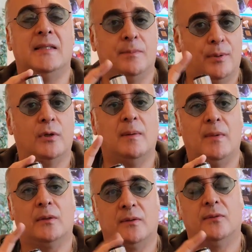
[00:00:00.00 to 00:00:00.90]
is
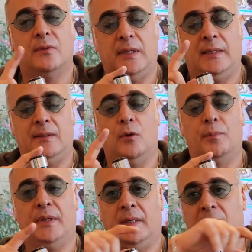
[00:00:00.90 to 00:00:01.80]
bergamot in the
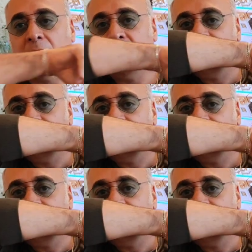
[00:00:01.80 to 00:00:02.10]
opening.